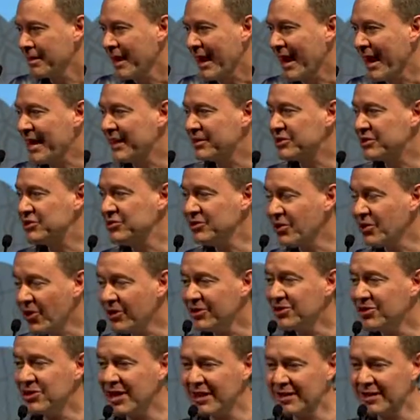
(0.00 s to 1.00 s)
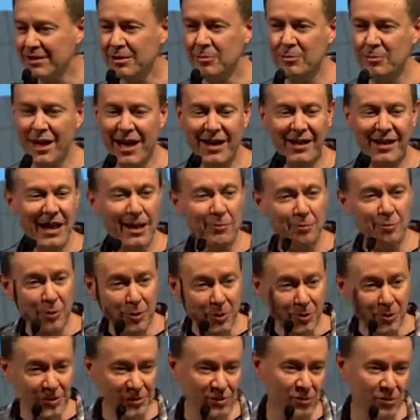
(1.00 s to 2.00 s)
And it's not just about our
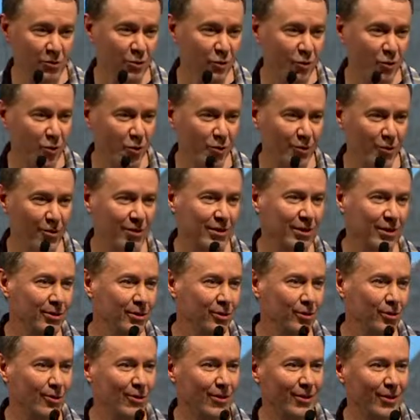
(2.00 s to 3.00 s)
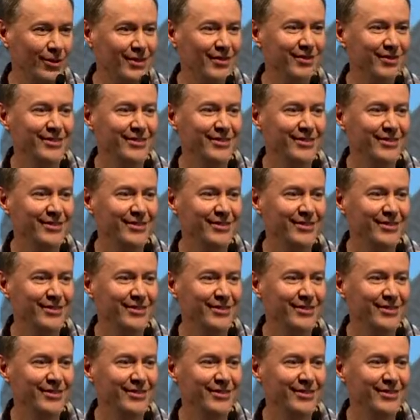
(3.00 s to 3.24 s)
personal walk with the Lord,